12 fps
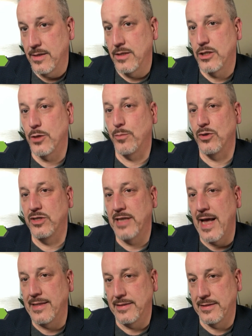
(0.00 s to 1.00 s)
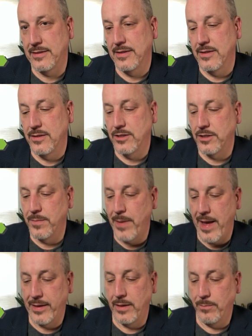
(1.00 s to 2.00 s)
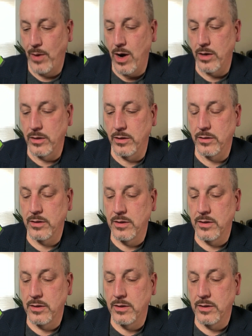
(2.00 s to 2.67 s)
to present to the banking partner.